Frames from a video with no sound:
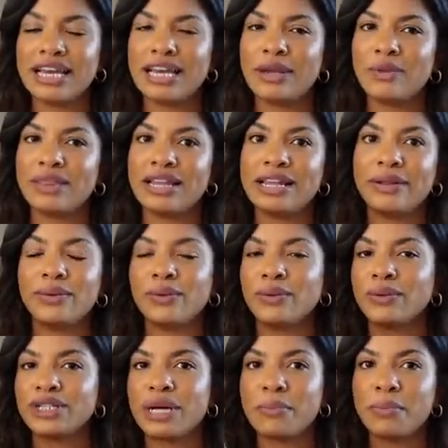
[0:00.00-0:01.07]
in with a
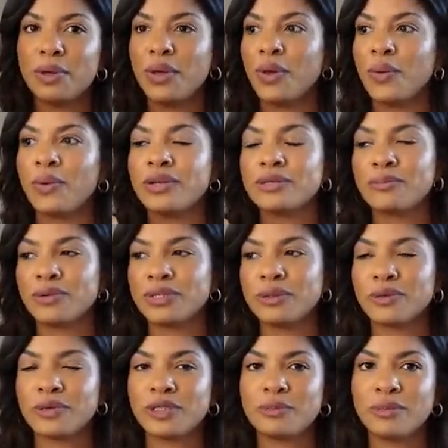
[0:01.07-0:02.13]
little shampoo and body
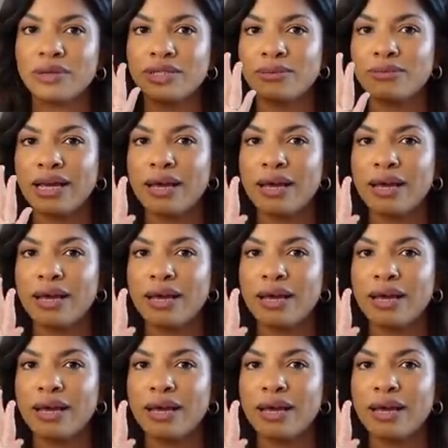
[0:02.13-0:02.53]
wash bottle,